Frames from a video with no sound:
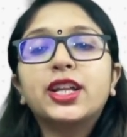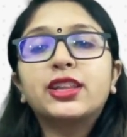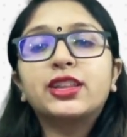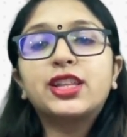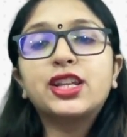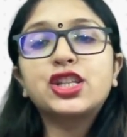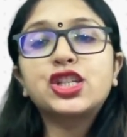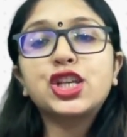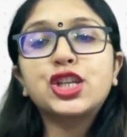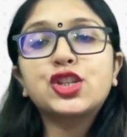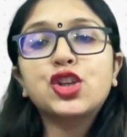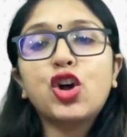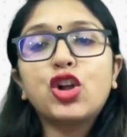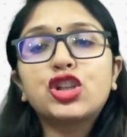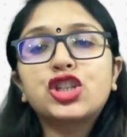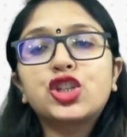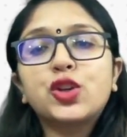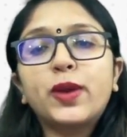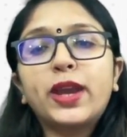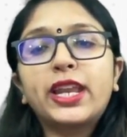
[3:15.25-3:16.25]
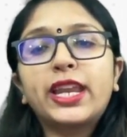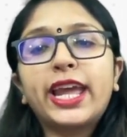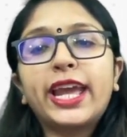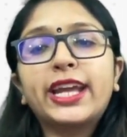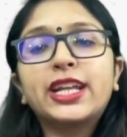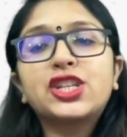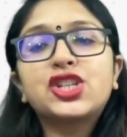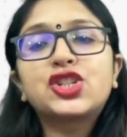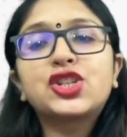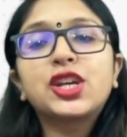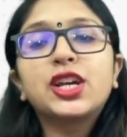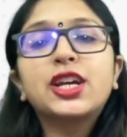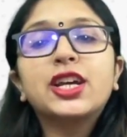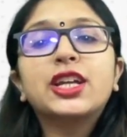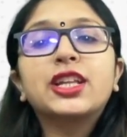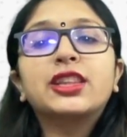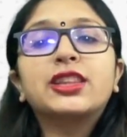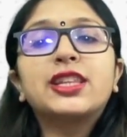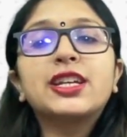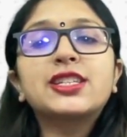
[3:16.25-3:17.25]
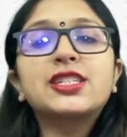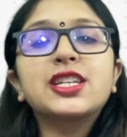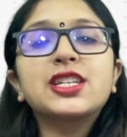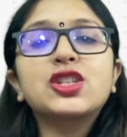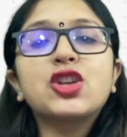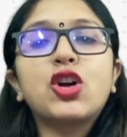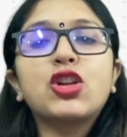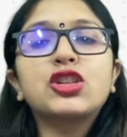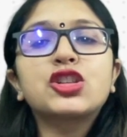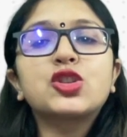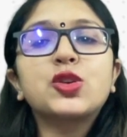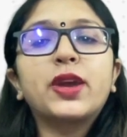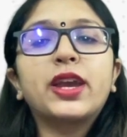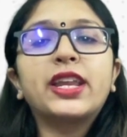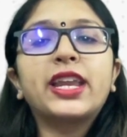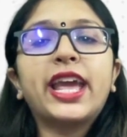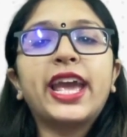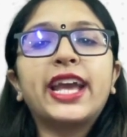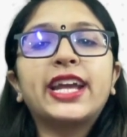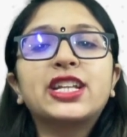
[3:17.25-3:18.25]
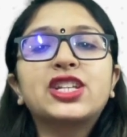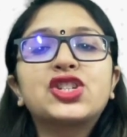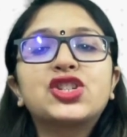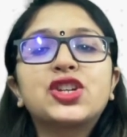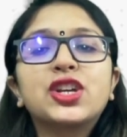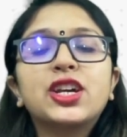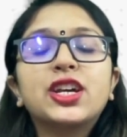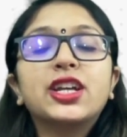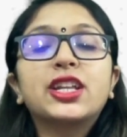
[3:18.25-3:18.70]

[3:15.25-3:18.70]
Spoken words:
this is also an edge, this is also an edge,